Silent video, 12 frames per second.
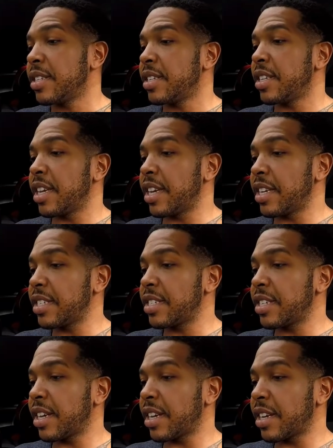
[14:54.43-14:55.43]
Yes.
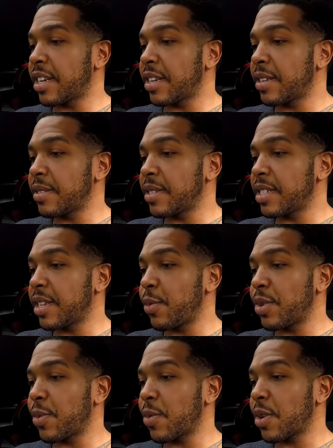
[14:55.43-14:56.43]
Let's see.
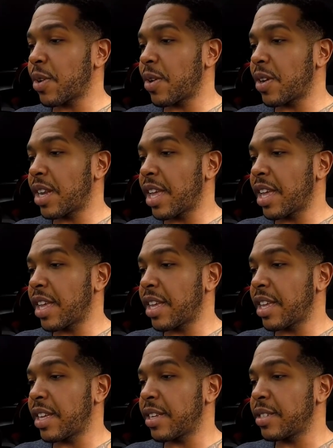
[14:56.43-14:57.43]
Will it work on
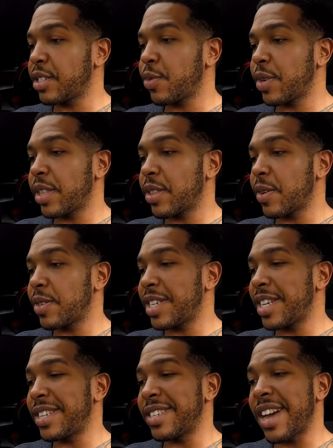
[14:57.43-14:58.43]
a
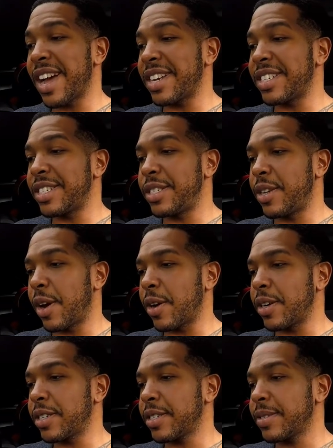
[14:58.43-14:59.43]
2013 Dodge
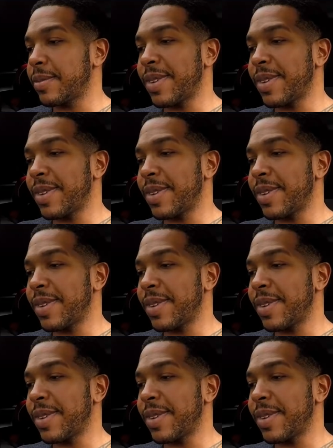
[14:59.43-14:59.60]
Dart?